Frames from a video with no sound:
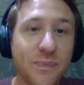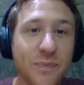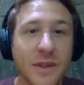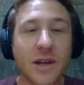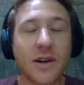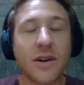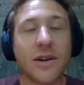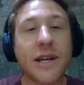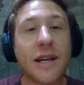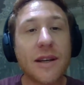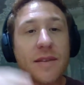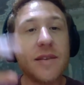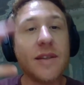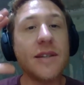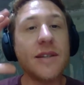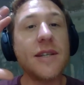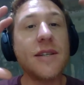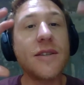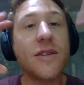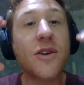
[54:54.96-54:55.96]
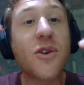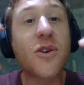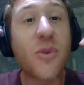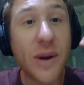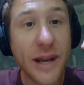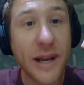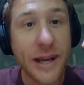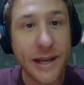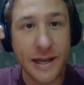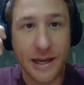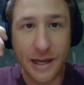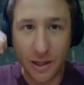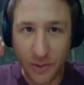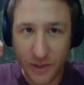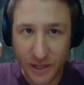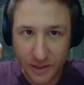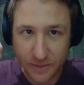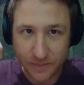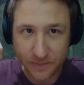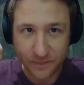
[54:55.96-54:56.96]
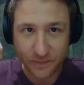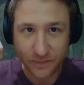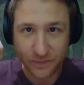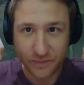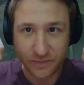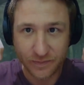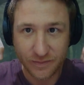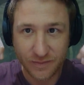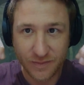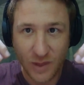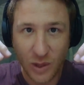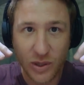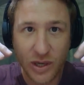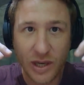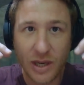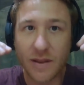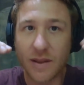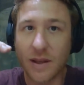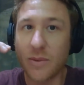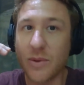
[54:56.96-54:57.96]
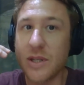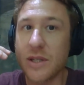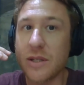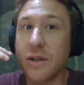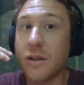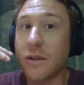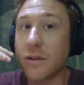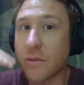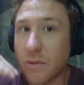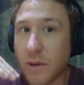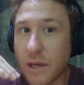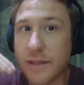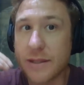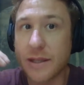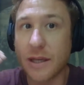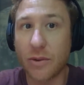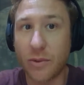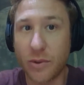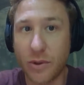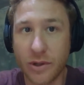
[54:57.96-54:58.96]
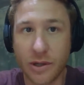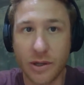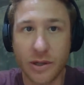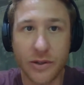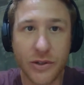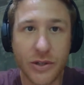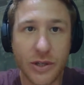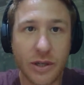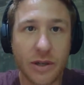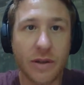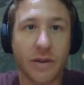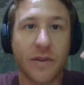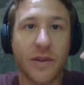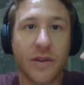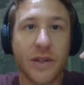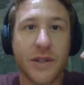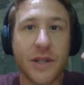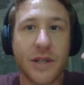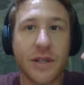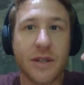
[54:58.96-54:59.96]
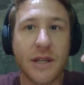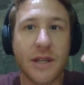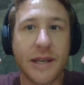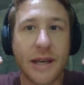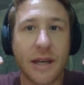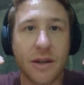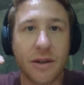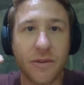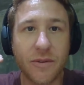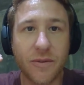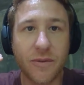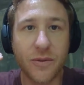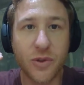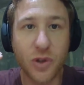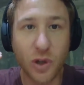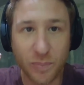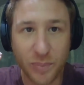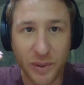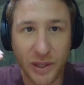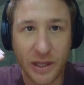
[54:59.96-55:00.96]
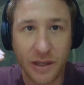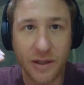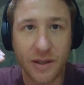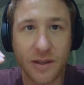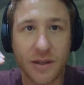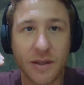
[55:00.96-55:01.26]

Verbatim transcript: okay, this is a gray area. Okay, there is no right or wrong answer. This is the kind of topic